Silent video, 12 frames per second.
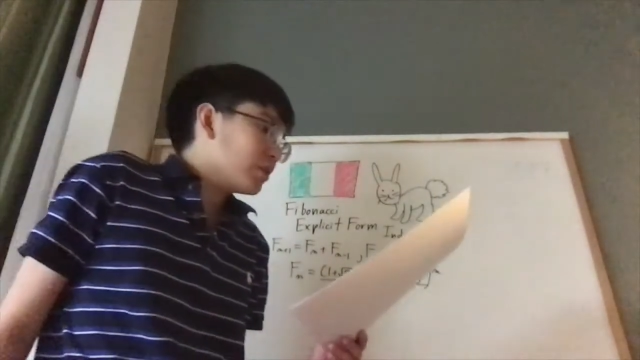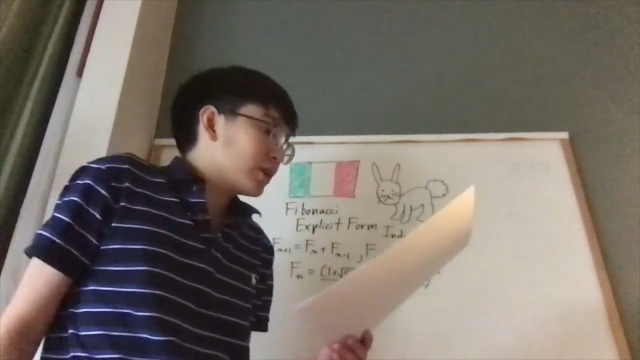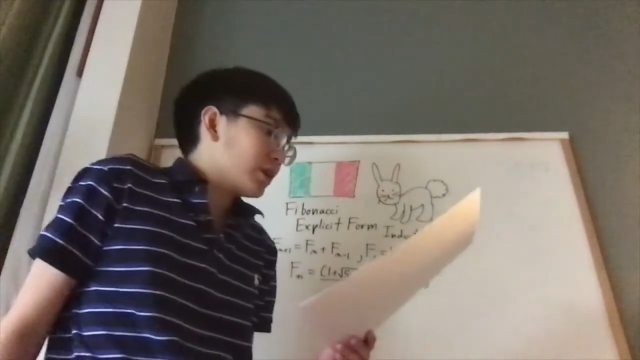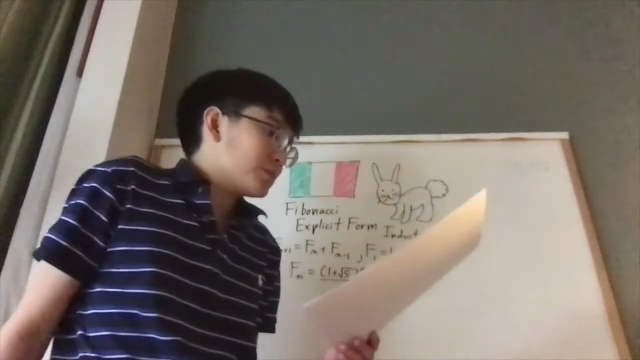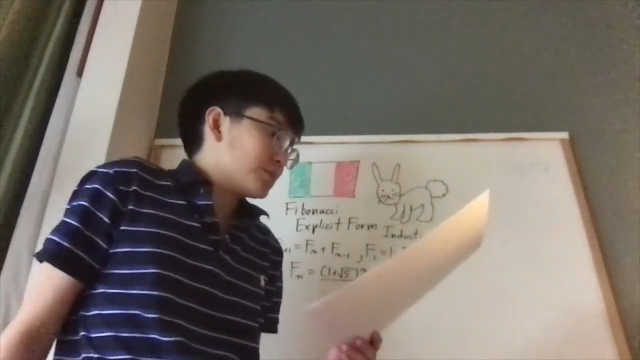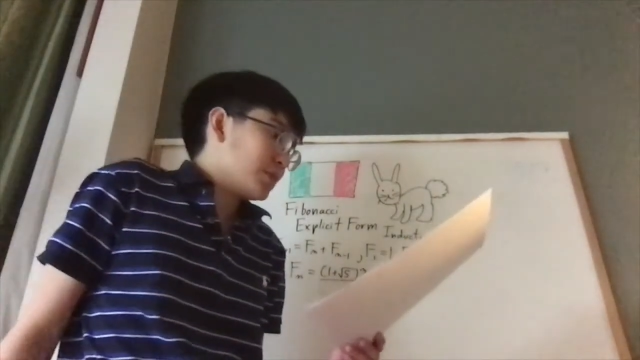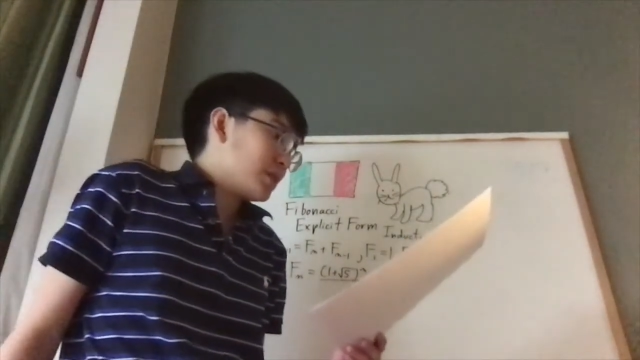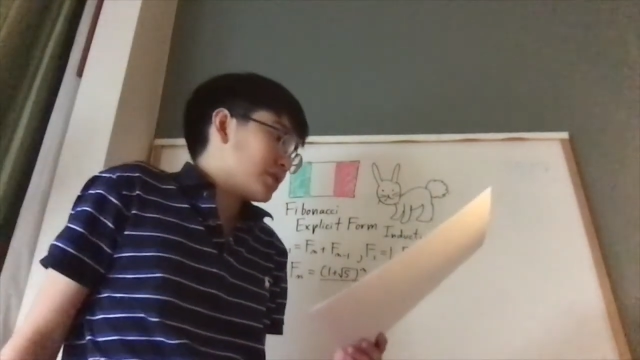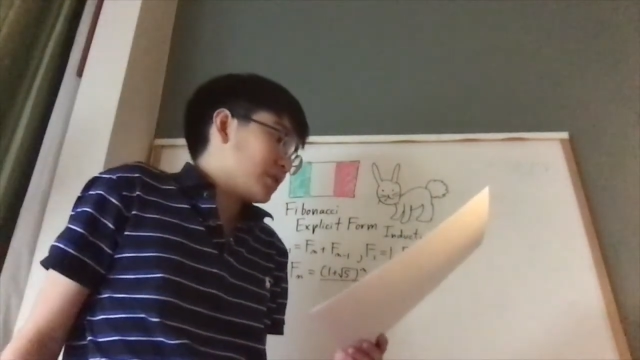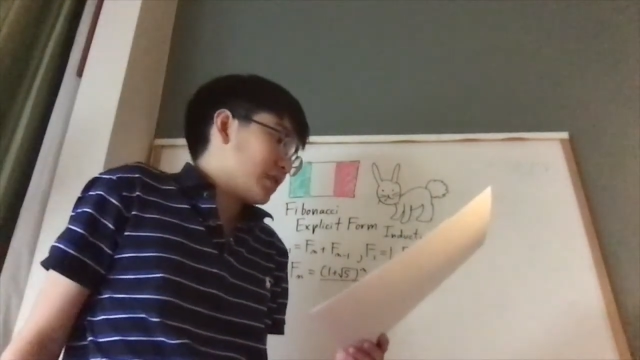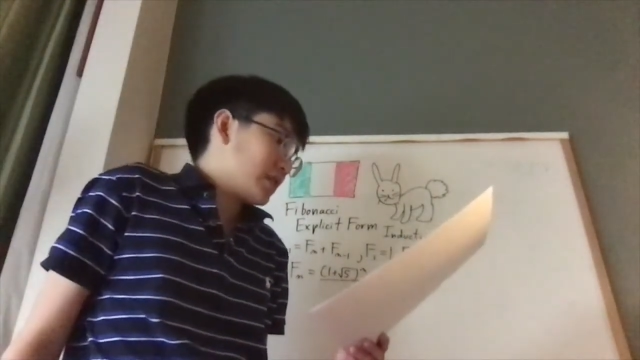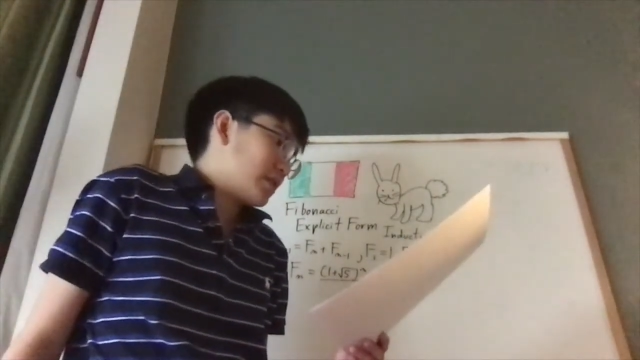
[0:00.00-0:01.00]
recurrence
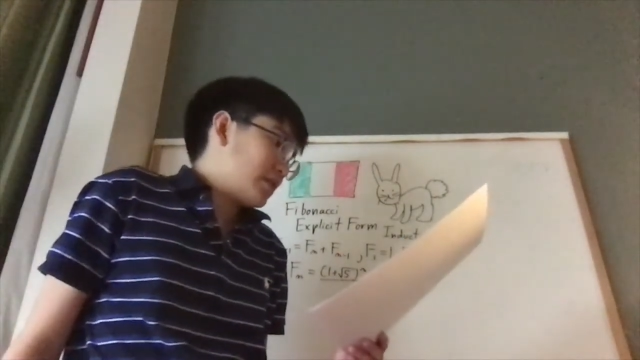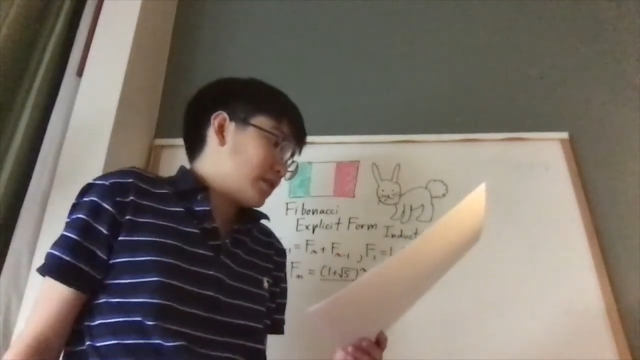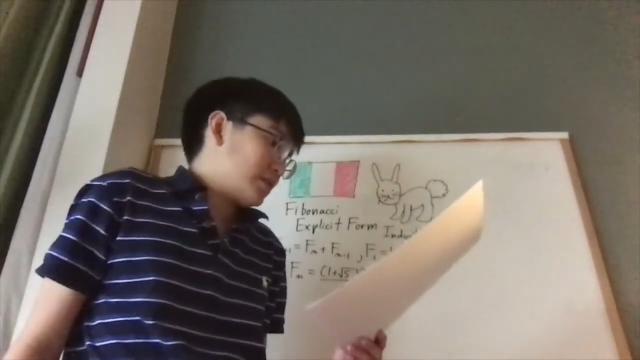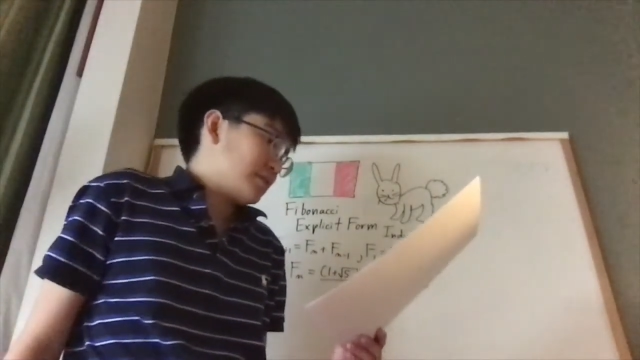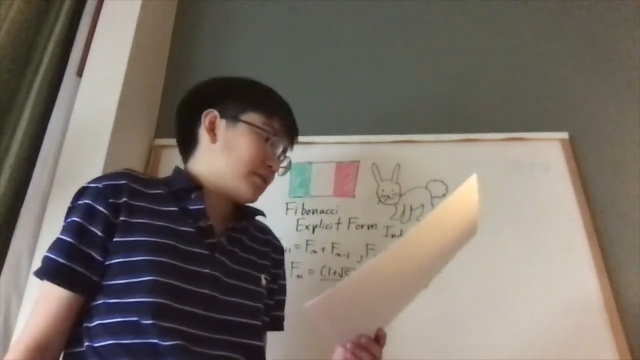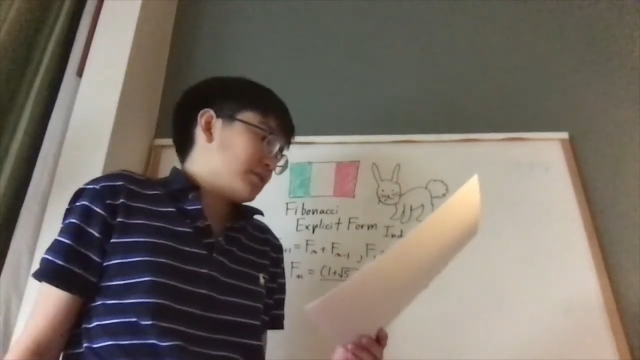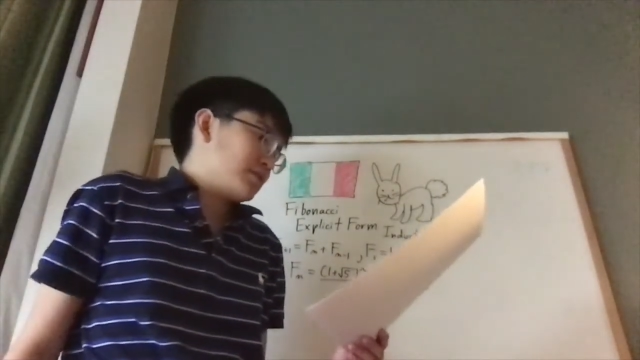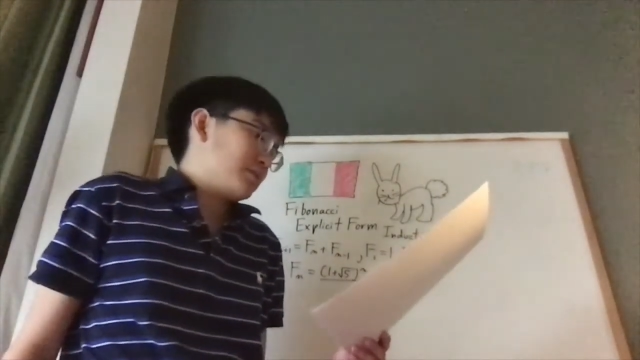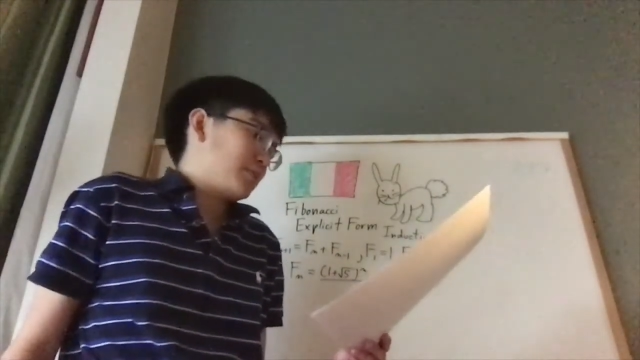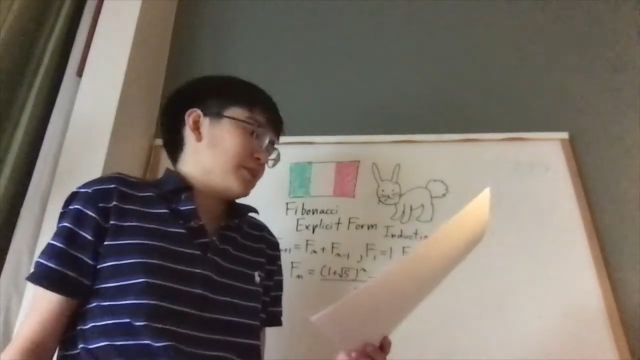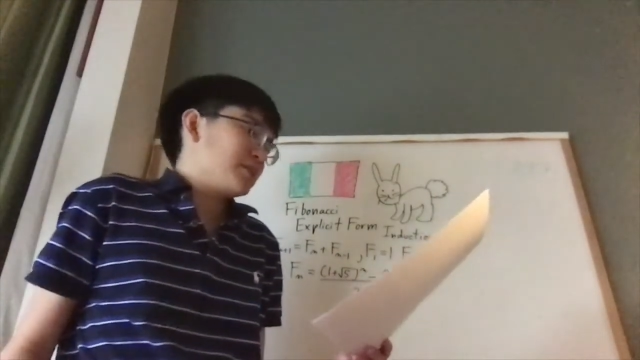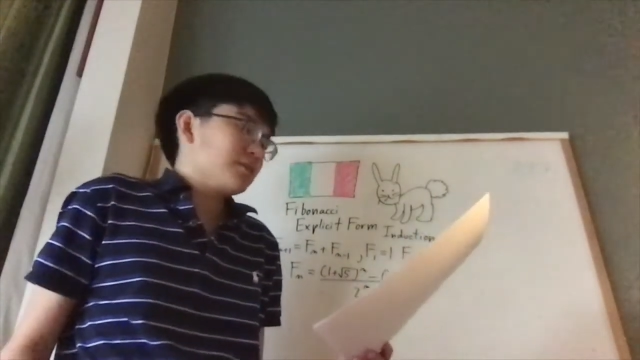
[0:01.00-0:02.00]
relation is, is
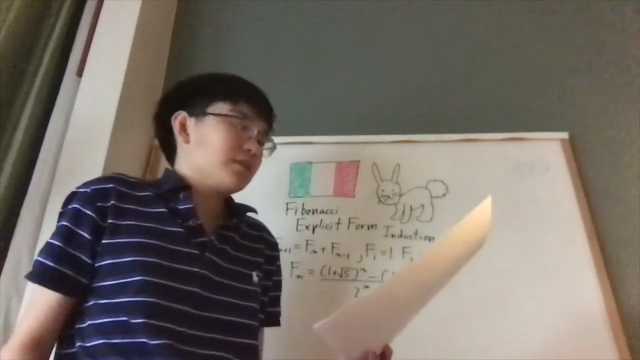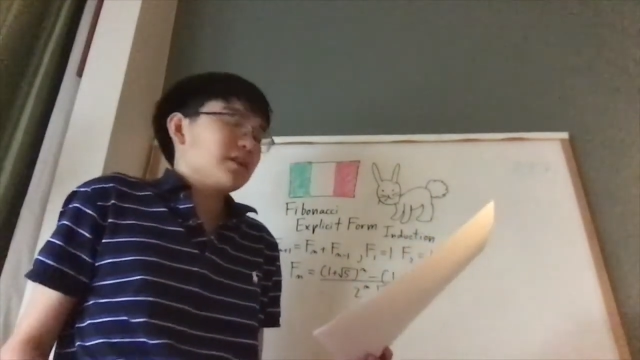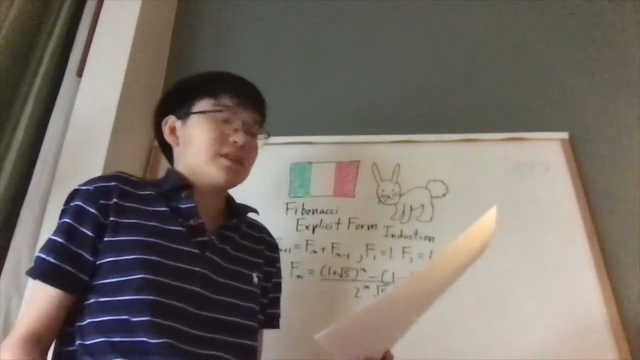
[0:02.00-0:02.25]
basically